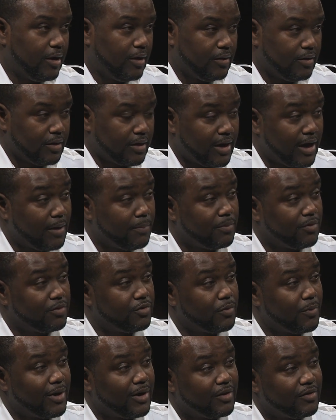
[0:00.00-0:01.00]
The campus
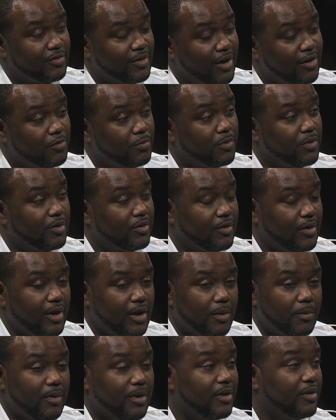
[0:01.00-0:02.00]
threat assessment
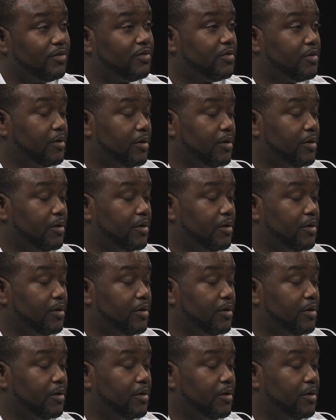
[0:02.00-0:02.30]
team is,